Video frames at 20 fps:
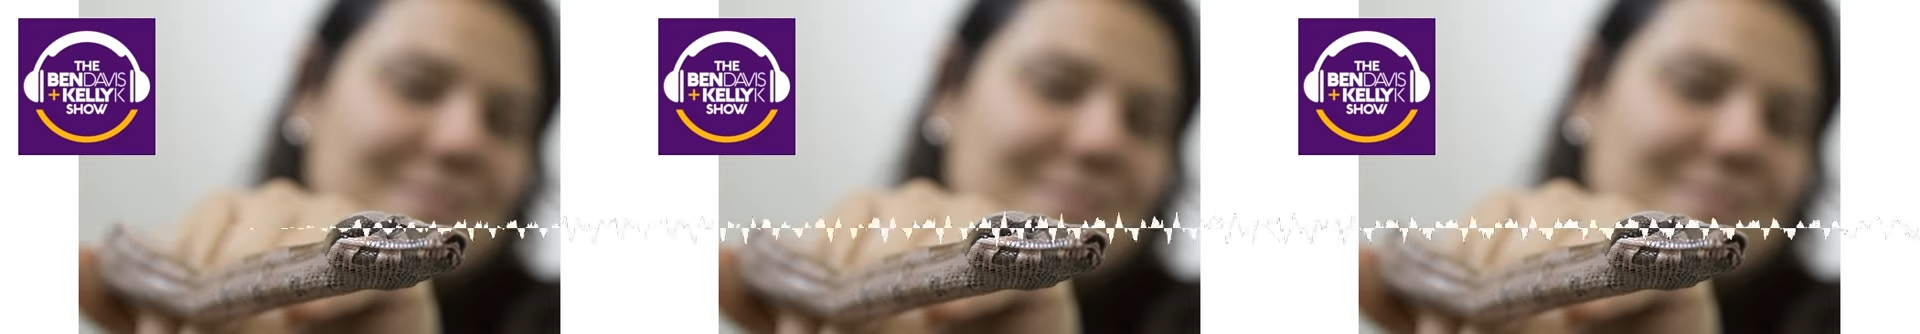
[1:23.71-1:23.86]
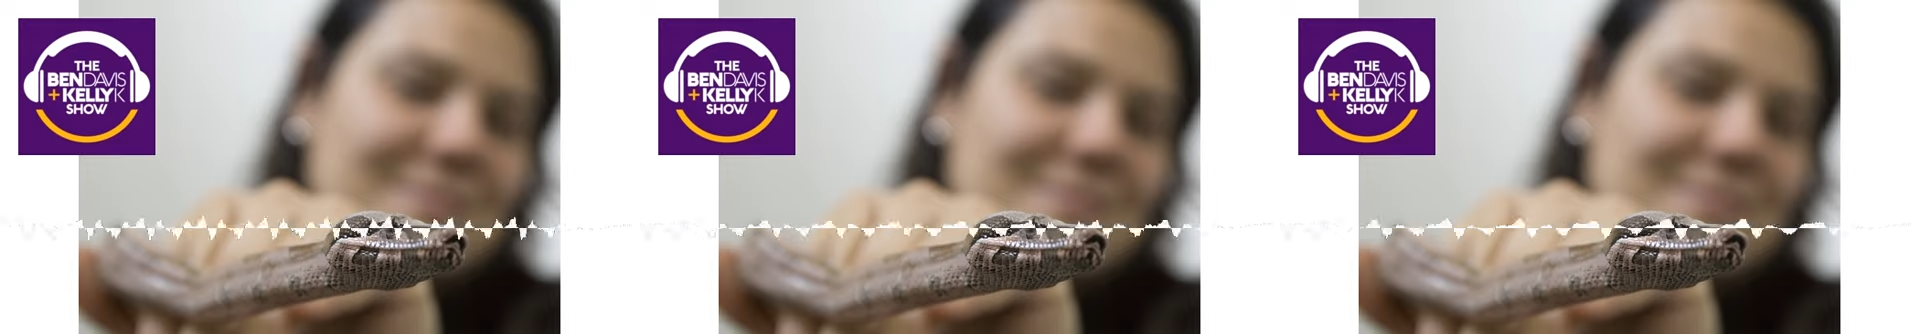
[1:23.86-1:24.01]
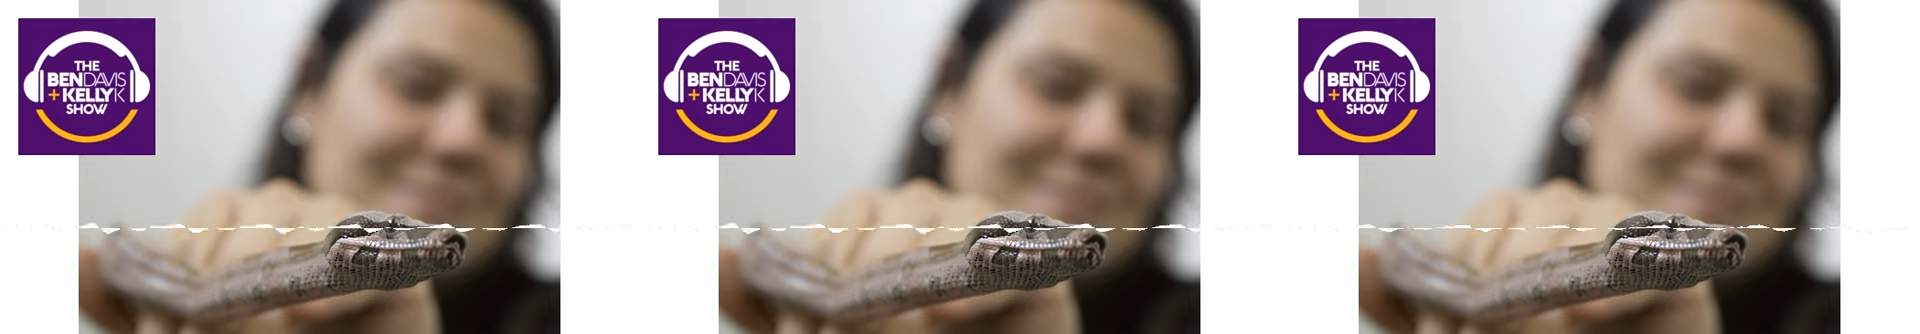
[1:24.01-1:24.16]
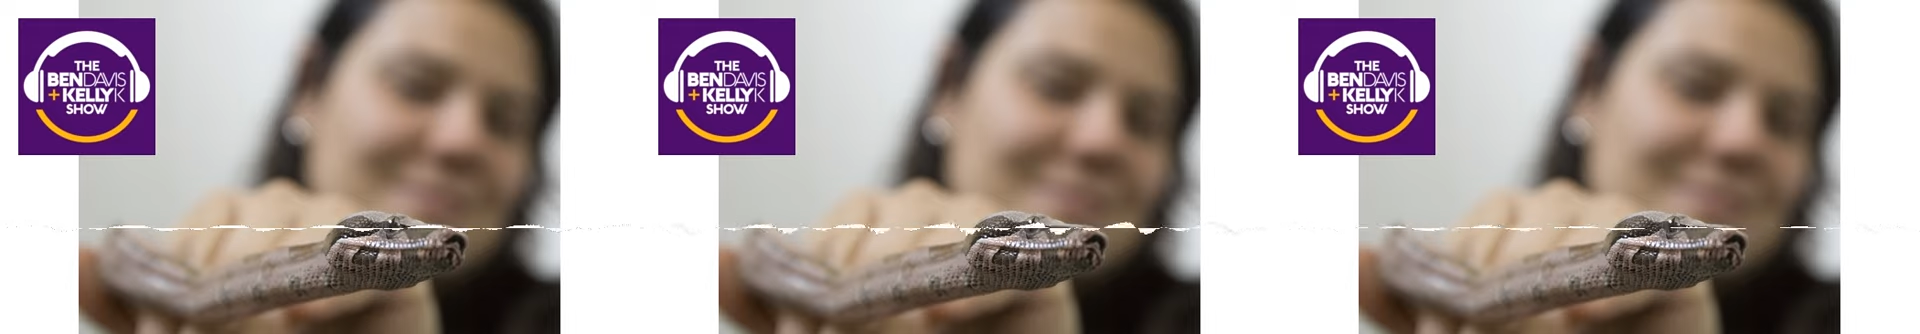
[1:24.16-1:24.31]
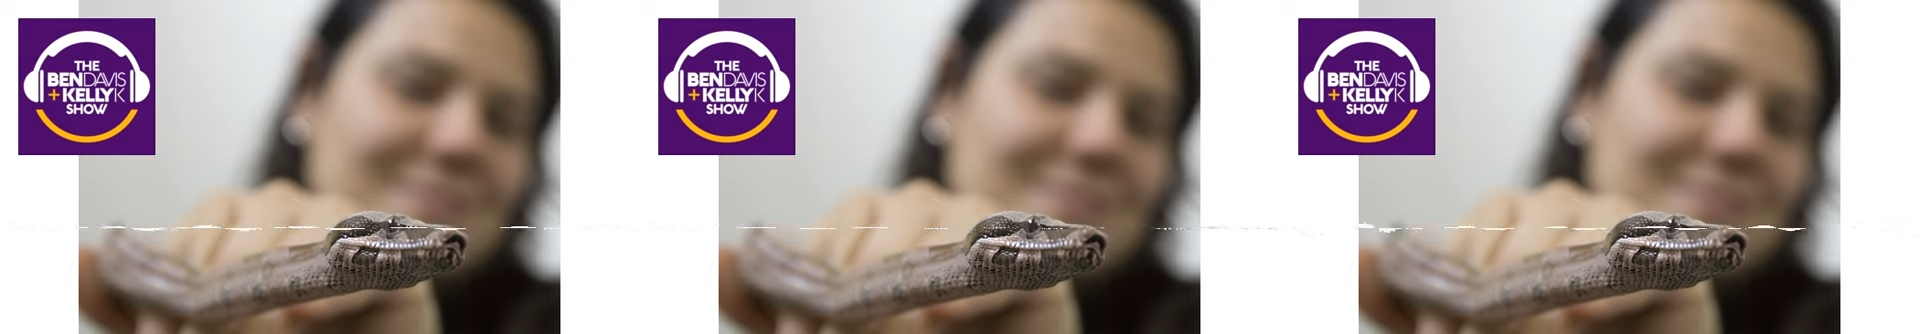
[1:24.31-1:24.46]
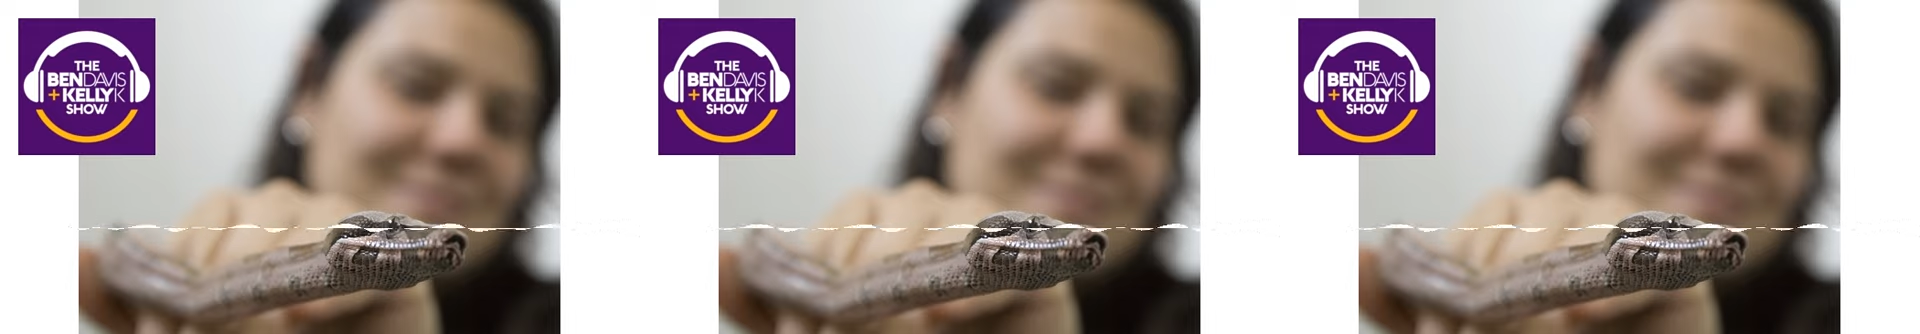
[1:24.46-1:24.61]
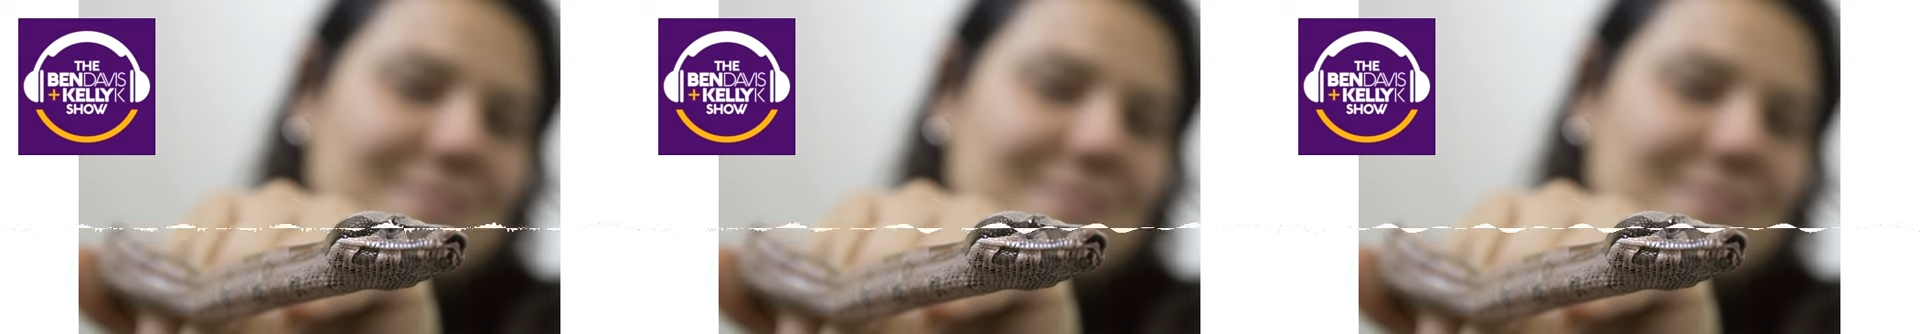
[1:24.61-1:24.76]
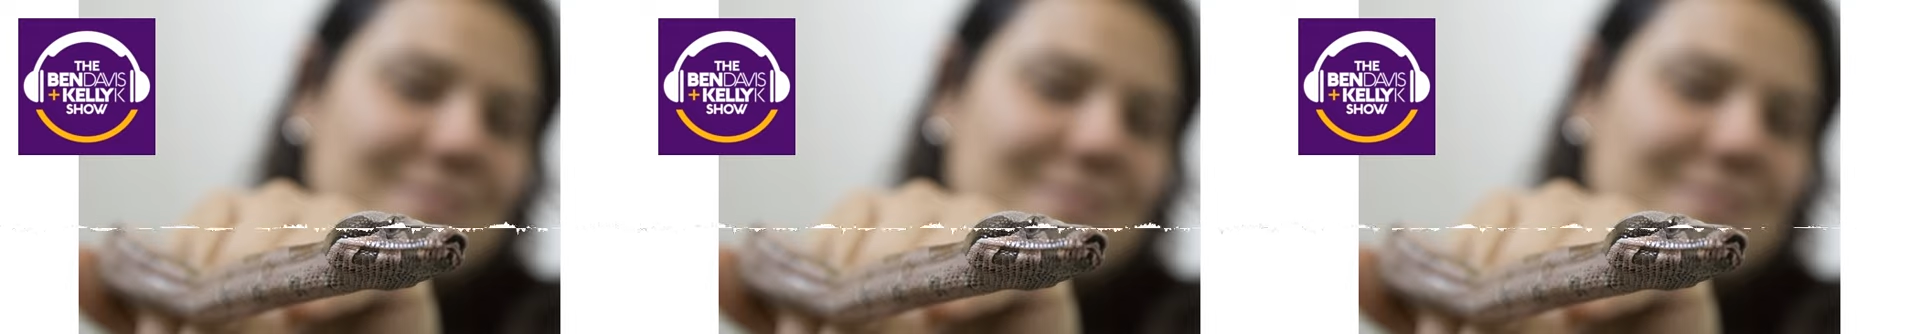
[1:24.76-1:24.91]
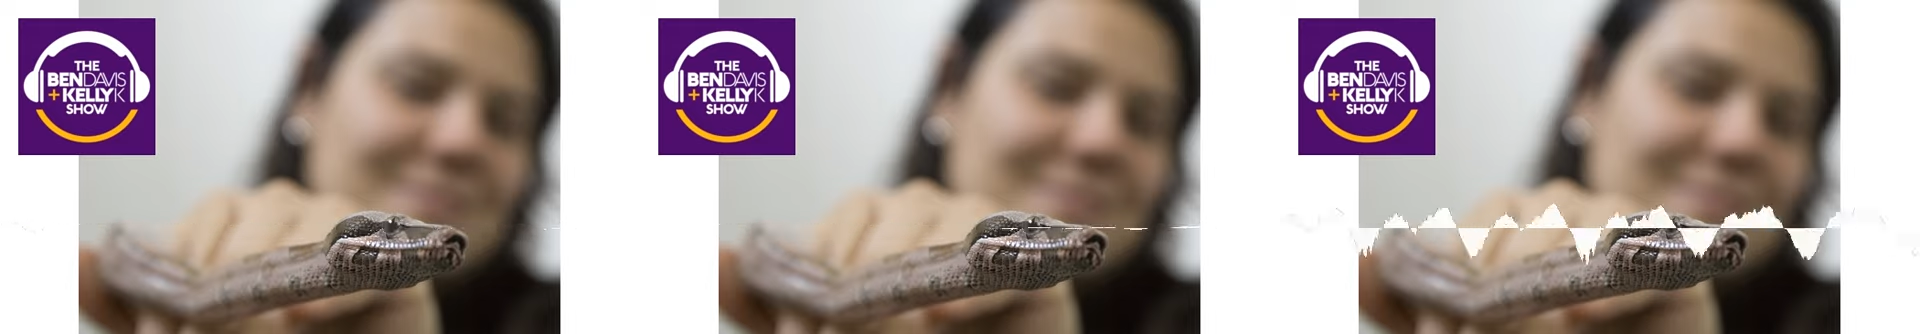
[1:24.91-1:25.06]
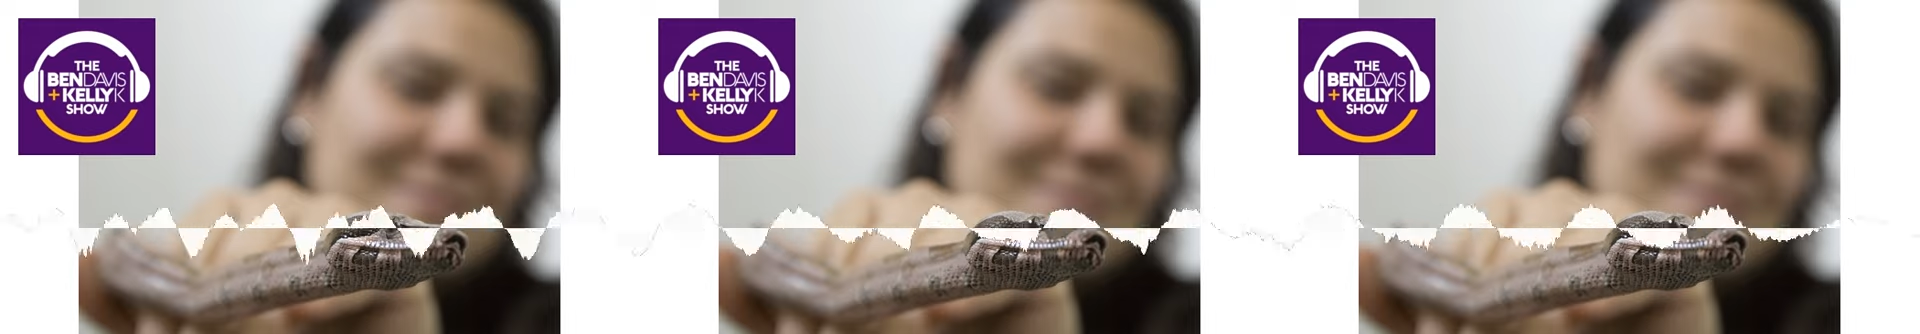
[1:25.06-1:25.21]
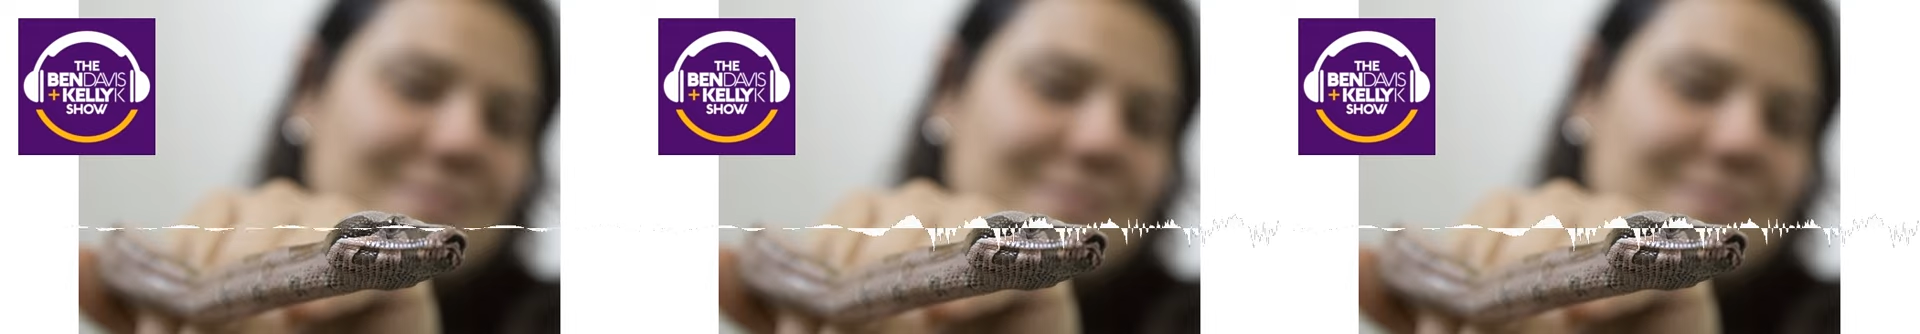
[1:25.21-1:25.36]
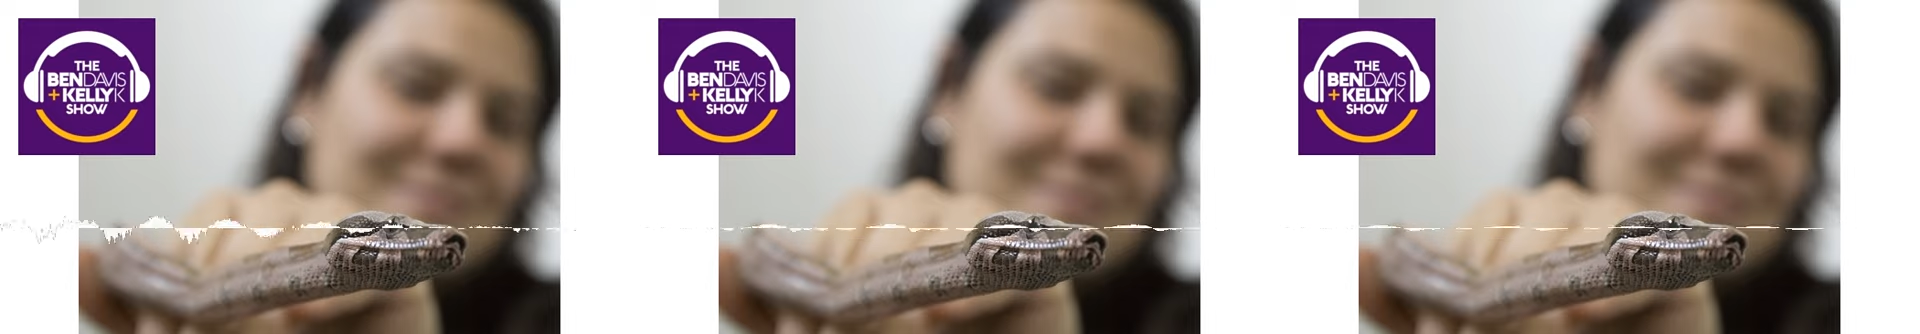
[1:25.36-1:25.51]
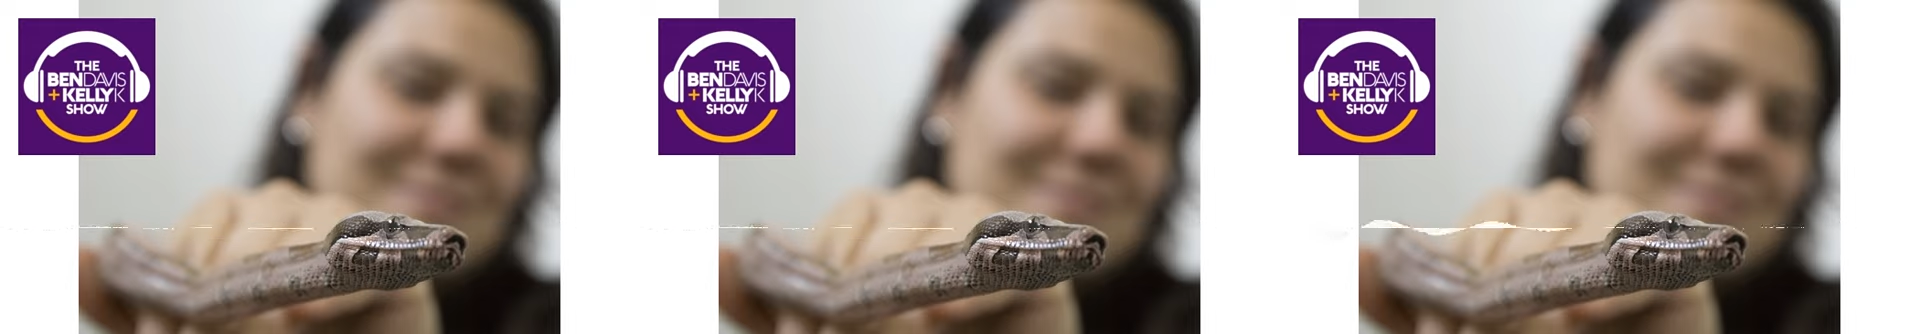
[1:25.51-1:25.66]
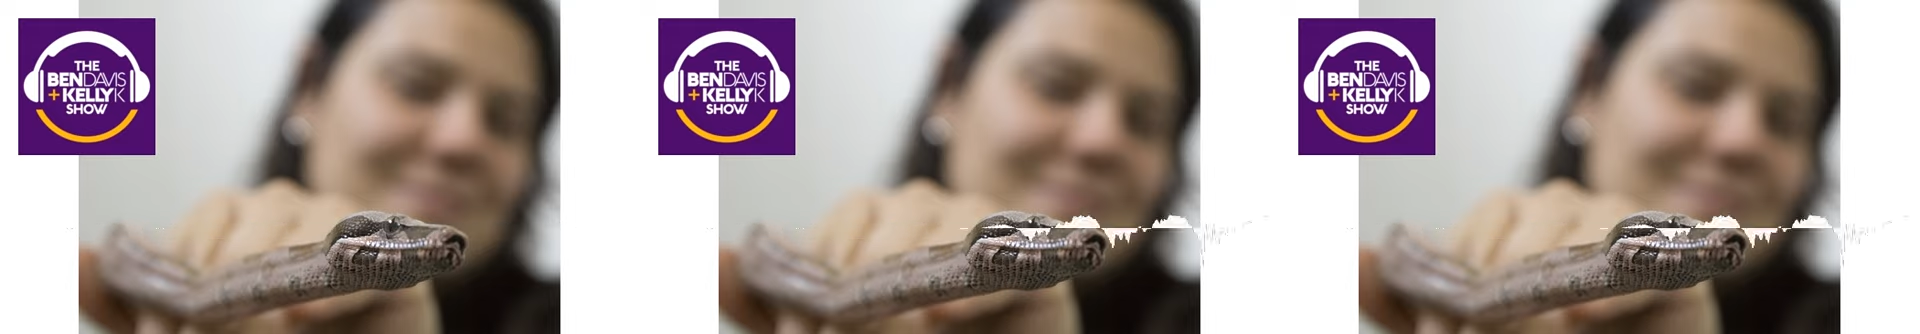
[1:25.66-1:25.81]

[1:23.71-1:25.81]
Oh, you didn't end up well. No,